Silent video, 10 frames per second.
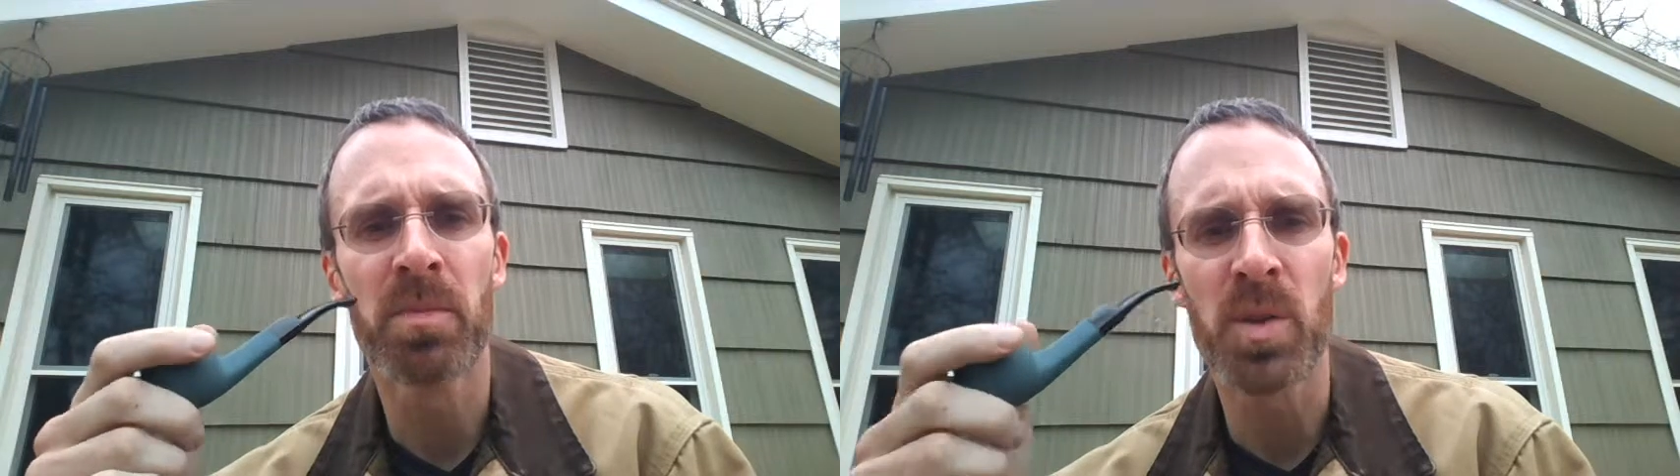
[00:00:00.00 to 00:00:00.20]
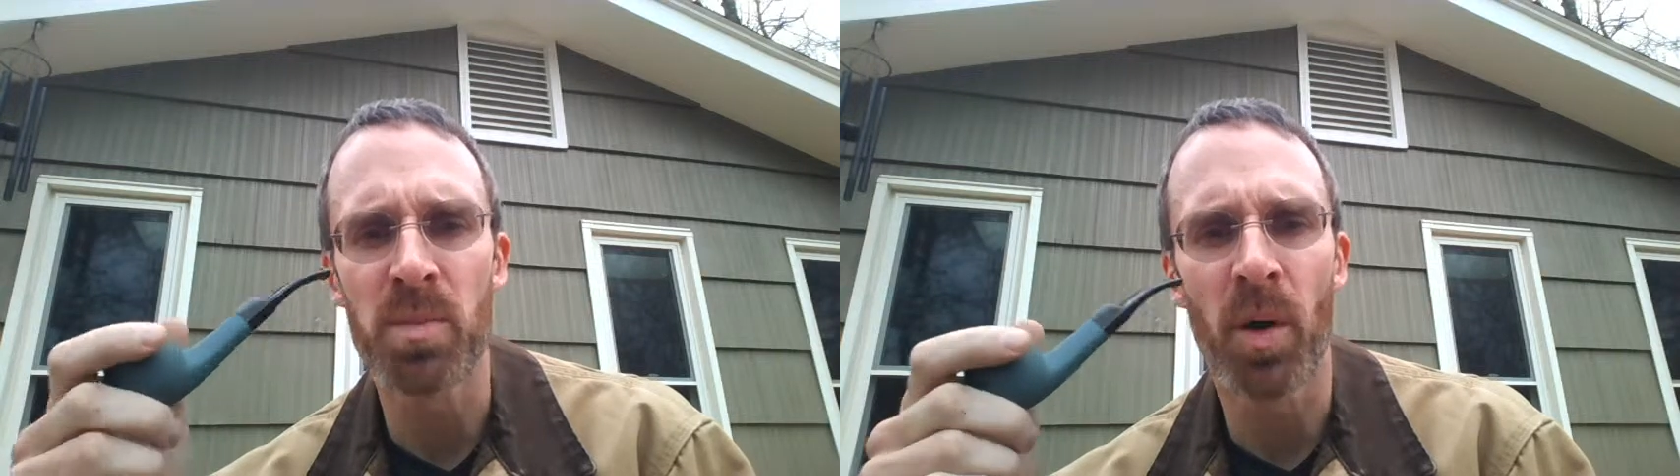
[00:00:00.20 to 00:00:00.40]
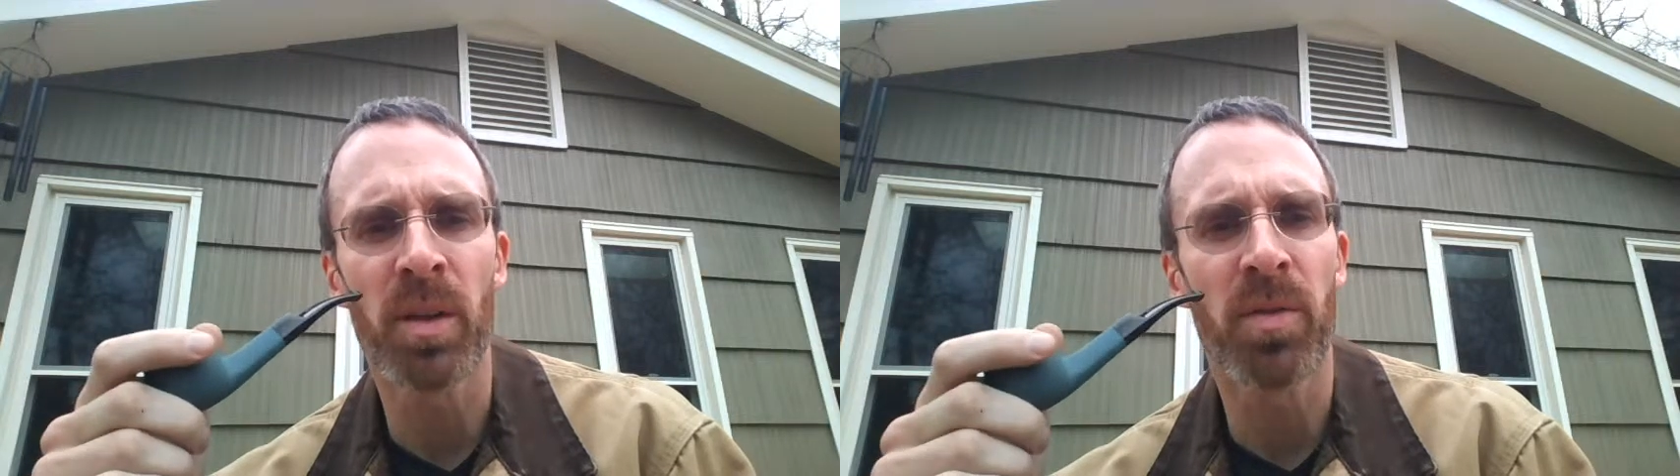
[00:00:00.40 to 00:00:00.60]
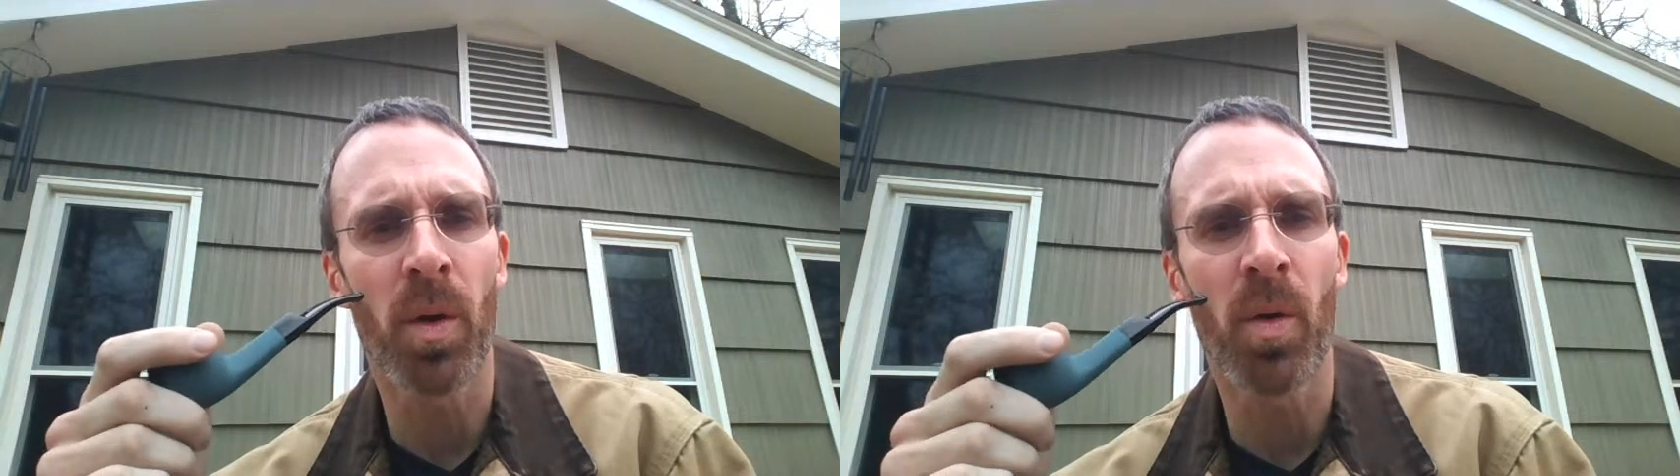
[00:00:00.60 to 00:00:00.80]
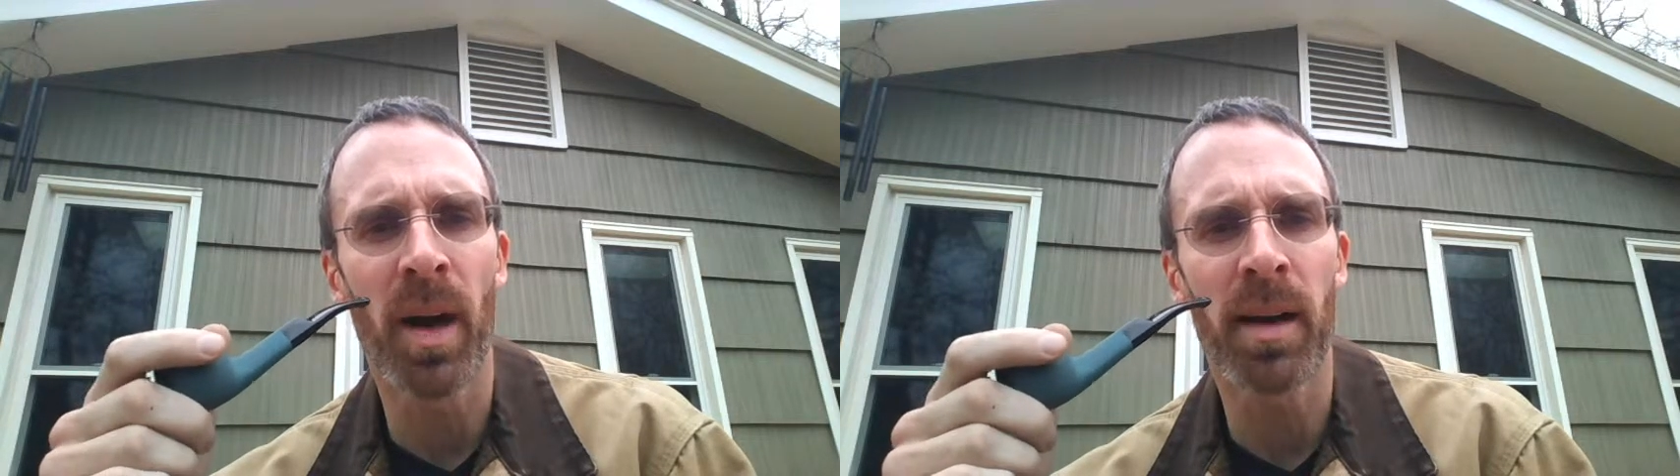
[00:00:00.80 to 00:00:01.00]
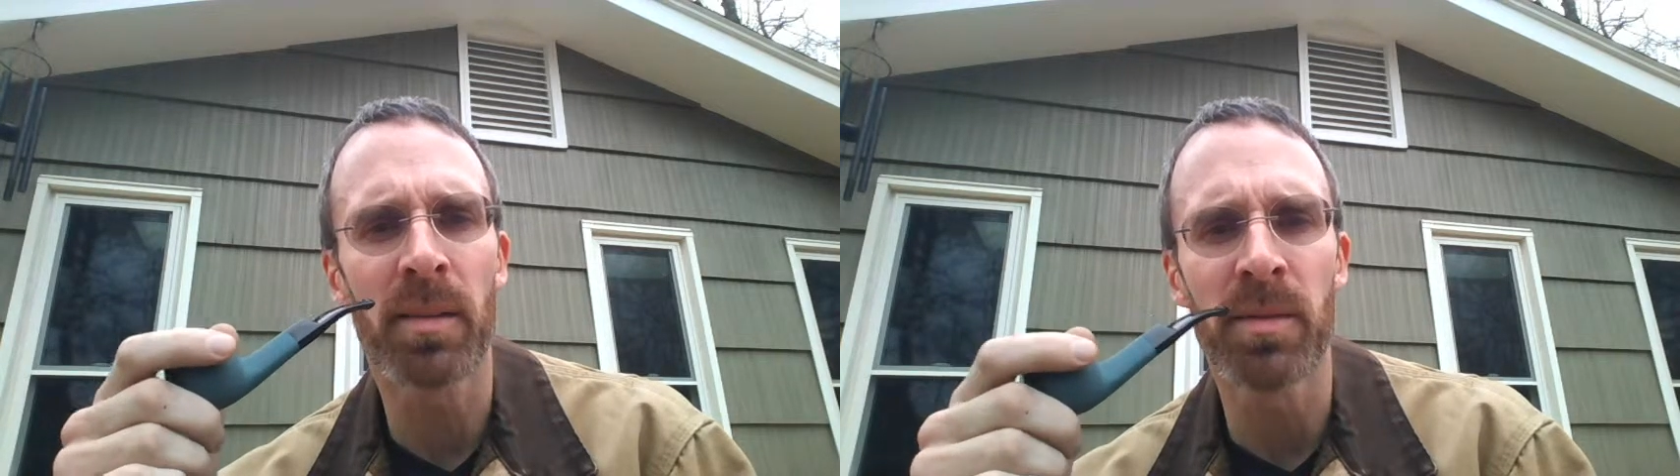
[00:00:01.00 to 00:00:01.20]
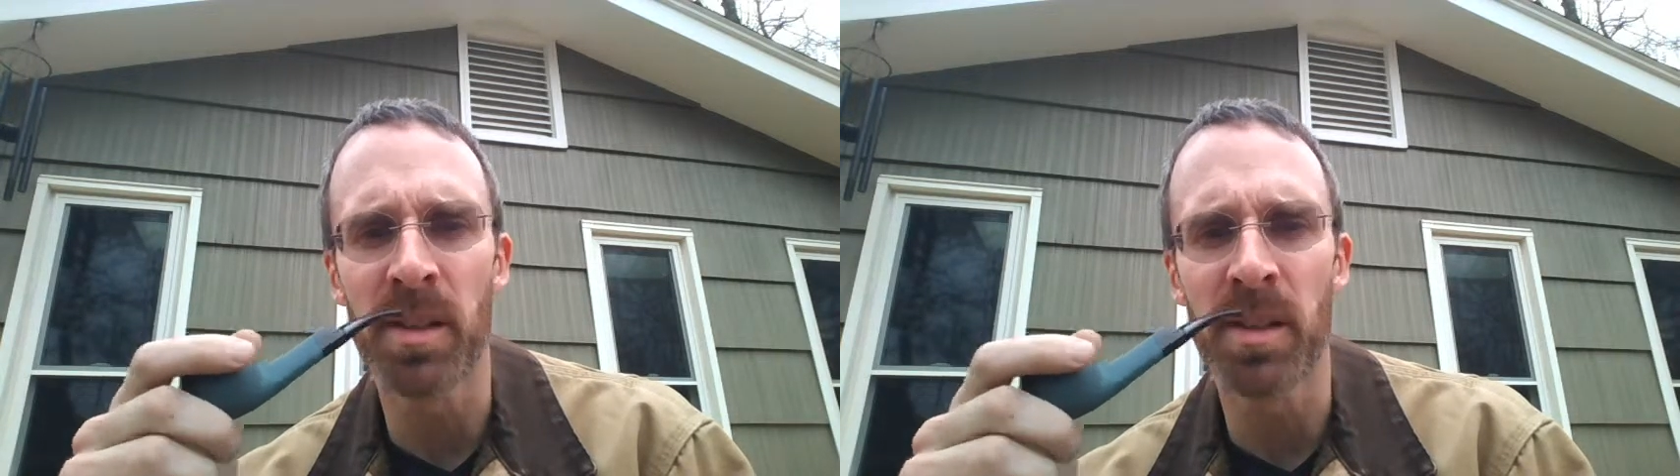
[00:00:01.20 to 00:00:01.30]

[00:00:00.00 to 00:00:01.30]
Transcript: smoke it for a while